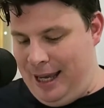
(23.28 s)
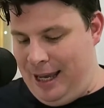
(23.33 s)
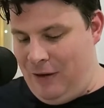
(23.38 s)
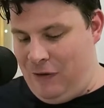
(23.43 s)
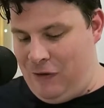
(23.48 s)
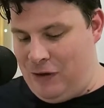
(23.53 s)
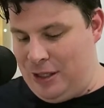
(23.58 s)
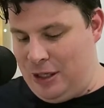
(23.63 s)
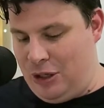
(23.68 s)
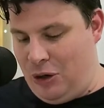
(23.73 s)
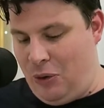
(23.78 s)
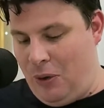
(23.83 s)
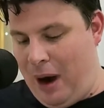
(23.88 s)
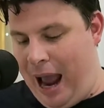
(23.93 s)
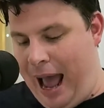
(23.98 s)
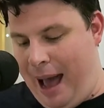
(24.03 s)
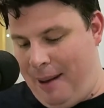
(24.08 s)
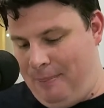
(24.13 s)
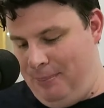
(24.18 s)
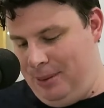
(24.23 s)
If it's
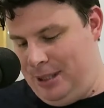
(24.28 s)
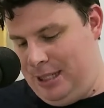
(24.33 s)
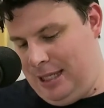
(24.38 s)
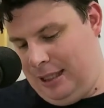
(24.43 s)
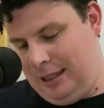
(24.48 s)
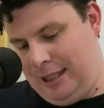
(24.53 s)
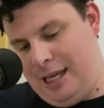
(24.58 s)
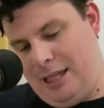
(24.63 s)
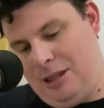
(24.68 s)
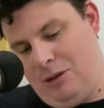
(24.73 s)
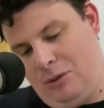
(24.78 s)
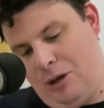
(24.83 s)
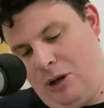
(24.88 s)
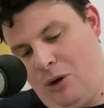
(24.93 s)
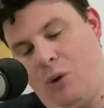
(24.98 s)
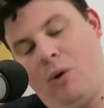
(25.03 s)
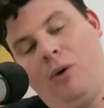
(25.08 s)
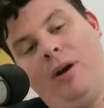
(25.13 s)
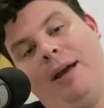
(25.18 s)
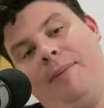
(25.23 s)
crap, delete the
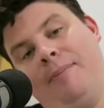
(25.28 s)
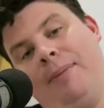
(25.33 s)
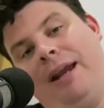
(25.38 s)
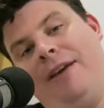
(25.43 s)
recording.